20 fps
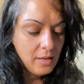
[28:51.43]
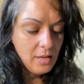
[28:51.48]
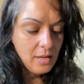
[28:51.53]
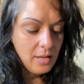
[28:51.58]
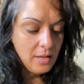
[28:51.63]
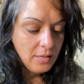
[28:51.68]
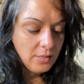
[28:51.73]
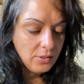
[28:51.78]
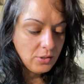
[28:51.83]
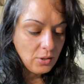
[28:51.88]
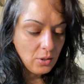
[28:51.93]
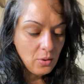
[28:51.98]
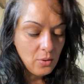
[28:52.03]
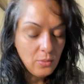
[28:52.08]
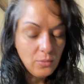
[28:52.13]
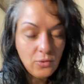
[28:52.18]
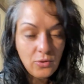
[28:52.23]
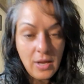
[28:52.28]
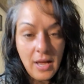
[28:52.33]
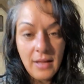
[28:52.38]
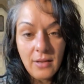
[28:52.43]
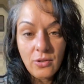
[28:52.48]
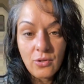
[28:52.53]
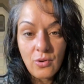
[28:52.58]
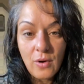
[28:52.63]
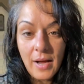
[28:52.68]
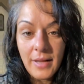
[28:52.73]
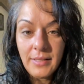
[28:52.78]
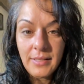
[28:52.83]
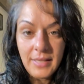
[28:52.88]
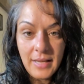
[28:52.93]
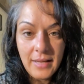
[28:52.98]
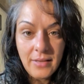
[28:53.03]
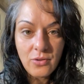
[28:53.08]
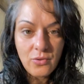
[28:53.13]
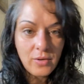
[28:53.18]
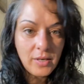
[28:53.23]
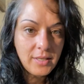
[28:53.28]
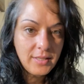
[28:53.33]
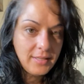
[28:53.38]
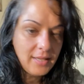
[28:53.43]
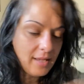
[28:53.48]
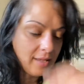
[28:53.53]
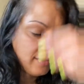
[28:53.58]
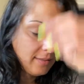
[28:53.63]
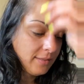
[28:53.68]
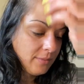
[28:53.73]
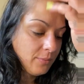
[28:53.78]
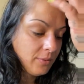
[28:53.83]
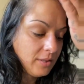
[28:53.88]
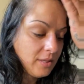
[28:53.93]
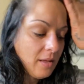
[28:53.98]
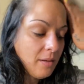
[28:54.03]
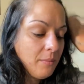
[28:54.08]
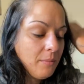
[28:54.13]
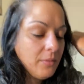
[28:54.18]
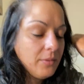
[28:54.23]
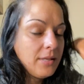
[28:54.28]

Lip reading: So try tantric sex with them.